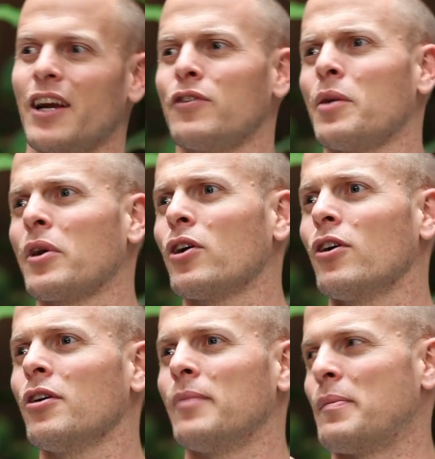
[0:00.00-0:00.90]
Every time I go
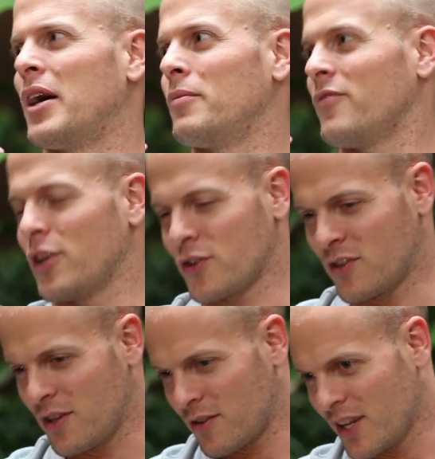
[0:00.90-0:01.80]
home, my mom, floss
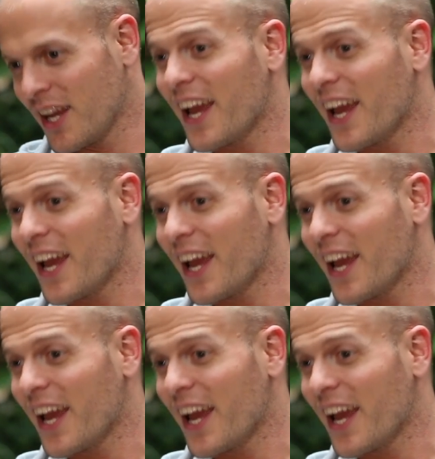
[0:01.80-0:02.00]
your teeth.